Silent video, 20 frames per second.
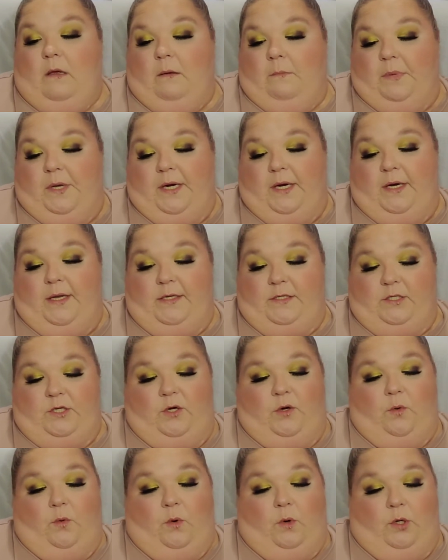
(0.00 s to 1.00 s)
But it is
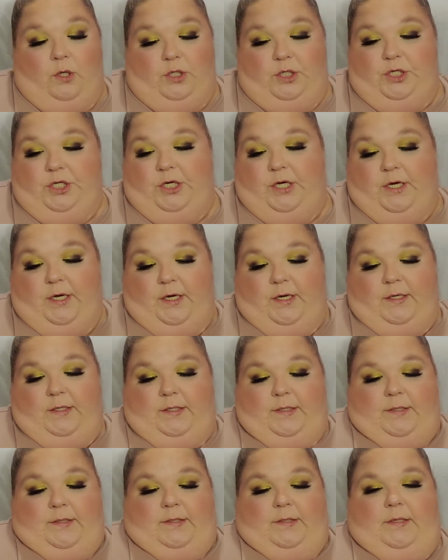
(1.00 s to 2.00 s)

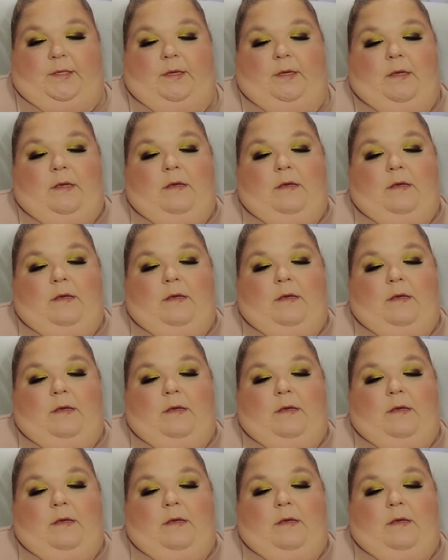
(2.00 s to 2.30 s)
gorgeous.